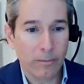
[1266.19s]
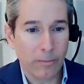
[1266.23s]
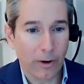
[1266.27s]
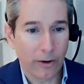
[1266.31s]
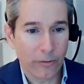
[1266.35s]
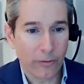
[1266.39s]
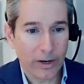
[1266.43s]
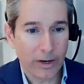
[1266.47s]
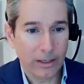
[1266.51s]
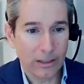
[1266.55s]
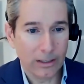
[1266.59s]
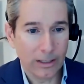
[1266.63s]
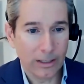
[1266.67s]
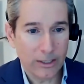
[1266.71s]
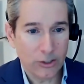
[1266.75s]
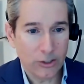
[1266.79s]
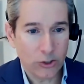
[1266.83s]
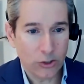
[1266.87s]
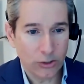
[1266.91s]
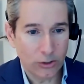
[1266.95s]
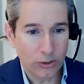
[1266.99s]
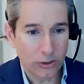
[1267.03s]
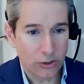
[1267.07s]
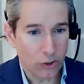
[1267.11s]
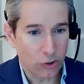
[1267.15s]
by
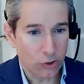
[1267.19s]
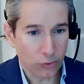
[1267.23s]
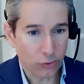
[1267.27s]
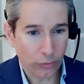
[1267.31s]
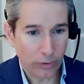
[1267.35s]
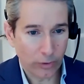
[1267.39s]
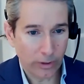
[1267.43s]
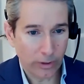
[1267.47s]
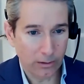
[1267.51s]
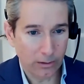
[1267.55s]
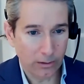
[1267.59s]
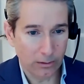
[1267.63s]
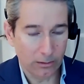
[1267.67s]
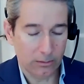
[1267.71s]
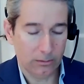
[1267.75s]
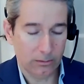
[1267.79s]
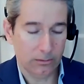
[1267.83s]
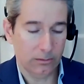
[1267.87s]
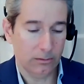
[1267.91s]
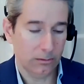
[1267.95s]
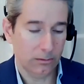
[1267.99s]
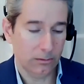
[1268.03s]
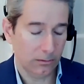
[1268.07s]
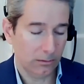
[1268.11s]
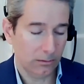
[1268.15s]
regulation to treat
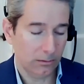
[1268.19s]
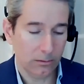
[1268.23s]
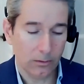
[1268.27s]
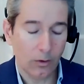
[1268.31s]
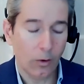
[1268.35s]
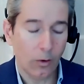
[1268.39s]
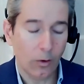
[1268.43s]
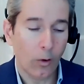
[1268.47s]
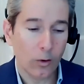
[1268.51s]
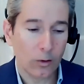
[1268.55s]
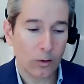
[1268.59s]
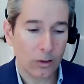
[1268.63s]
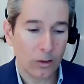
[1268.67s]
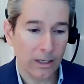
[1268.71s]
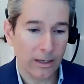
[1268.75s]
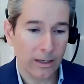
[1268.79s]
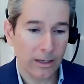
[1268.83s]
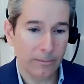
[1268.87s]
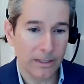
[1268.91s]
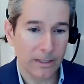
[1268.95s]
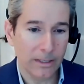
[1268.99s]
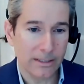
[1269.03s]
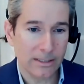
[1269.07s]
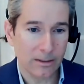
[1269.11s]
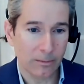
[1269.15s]
all
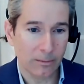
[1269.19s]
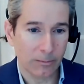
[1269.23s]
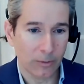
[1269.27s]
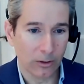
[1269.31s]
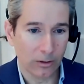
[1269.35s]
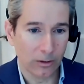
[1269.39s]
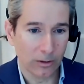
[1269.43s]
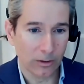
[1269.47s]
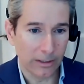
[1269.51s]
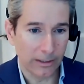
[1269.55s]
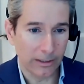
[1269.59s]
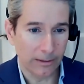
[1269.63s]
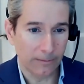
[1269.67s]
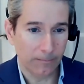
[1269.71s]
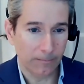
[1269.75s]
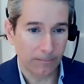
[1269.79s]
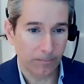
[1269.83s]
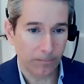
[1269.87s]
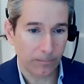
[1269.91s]
claimants similarly.